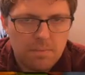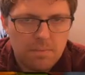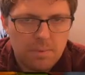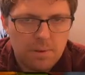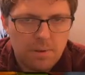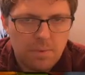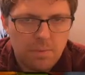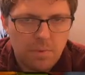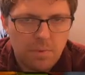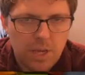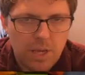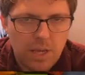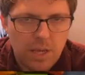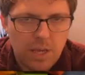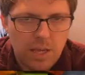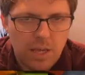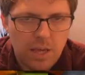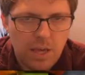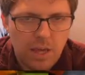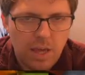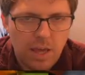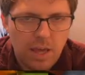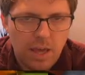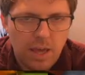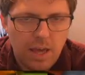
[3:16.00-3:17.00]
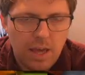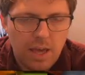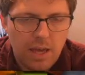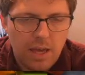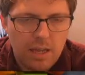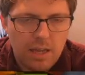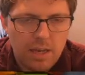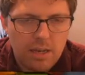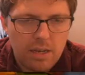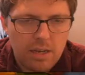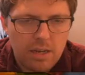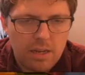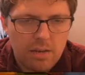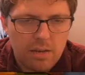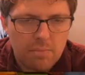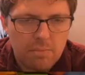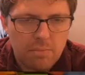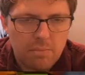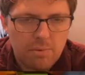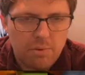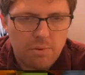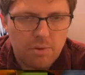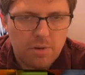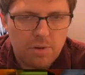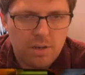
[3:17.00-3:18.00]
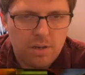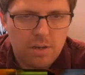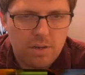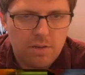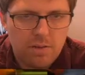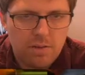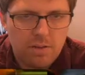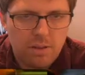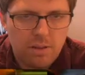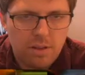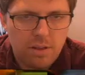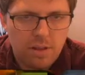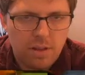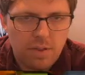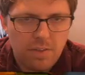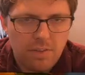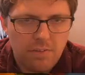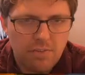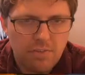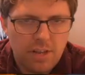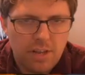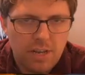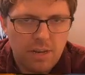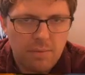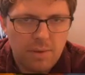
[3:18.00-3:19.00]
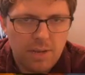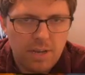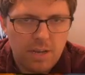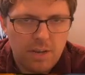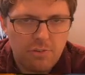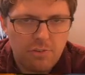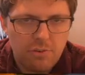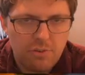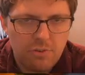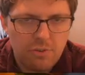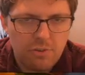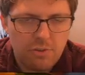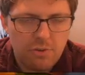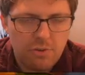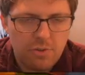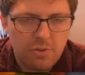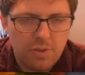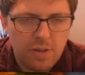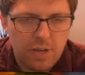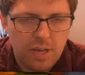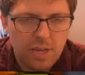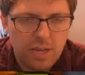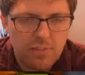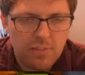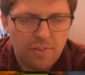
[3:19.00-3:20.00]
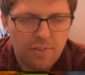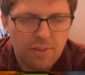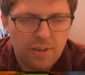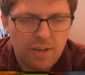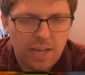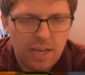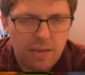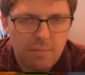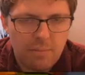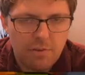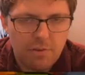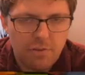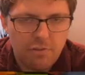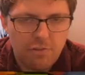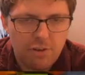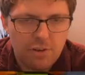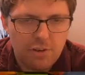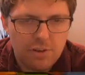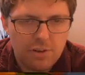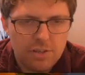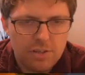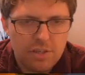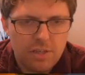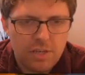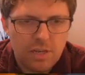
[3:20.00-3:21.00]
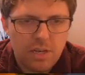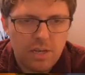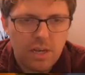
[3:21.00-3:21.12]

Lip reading: We can put. Oh, this is going to be an issue too, that he gets the damage shield.